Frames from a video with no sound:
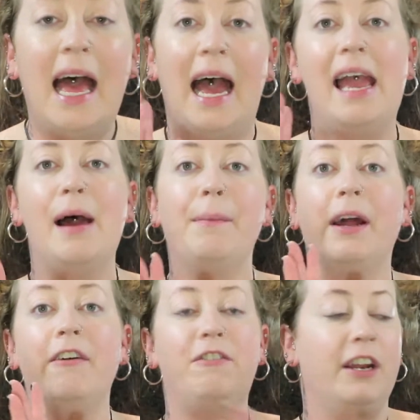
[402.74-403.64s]
I am going
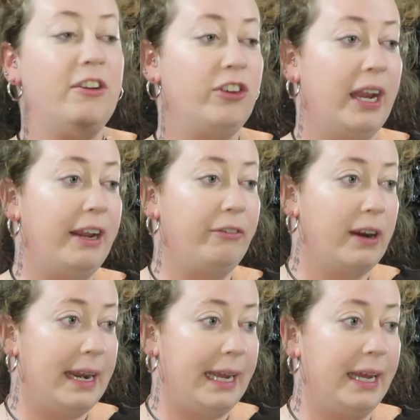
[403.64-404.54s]
to finish getting
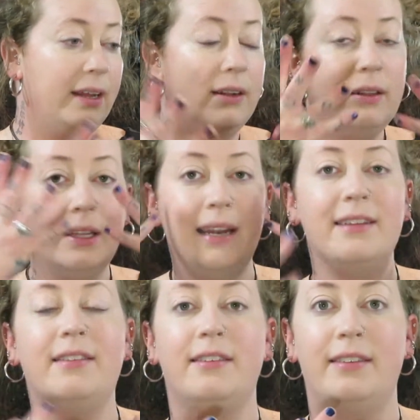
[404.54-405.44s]
ready, let it
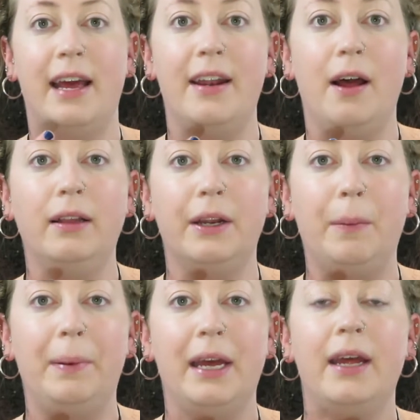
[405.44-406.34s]
set a little
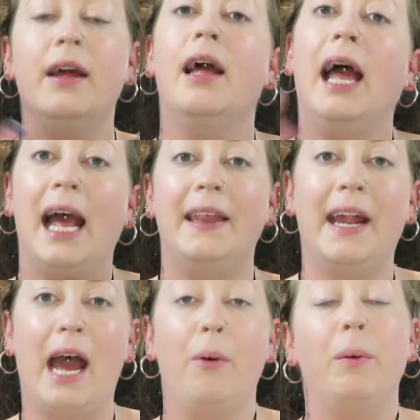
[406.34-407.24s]
bit, and
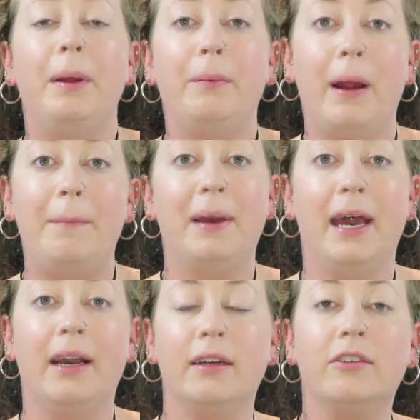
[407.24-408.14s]
then I will be right
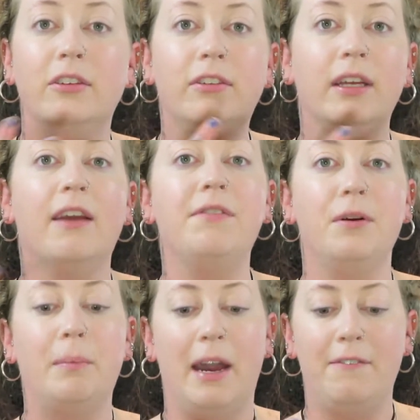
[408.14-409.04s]
back just to give
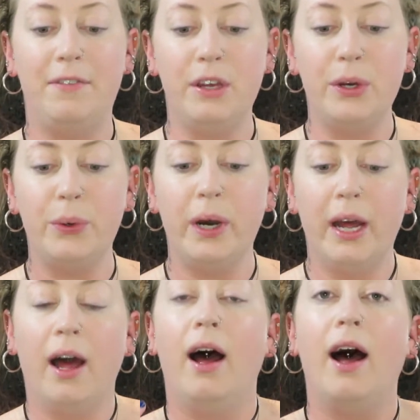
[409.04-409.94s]
you my view
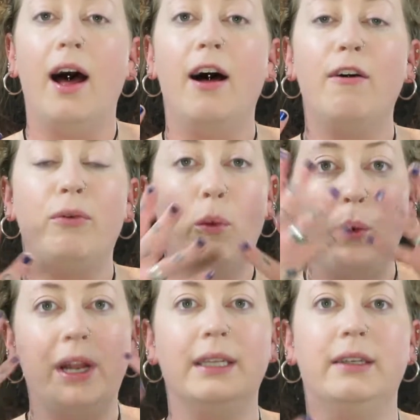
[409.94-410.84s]
of
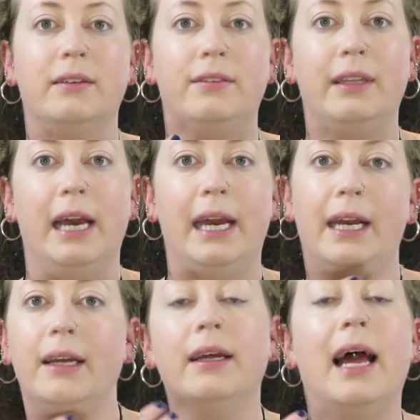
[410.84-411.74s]
what it looks
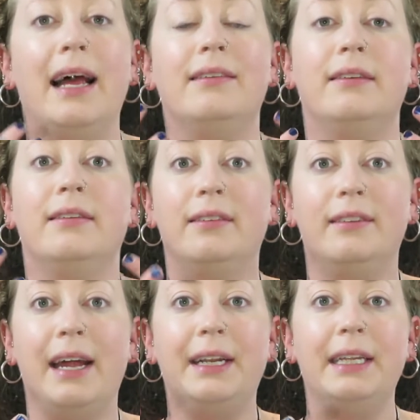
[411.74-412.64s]
like as it's
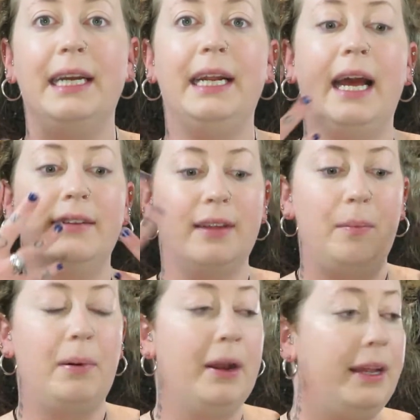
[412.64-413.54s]
settling, as
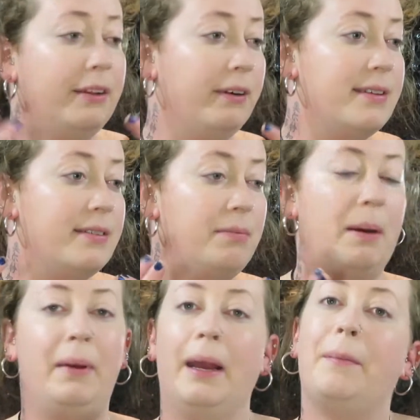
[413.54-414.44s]
I'm putting the rest of my
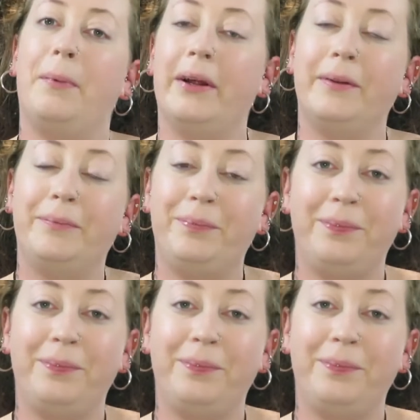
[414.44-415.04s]
makeup on.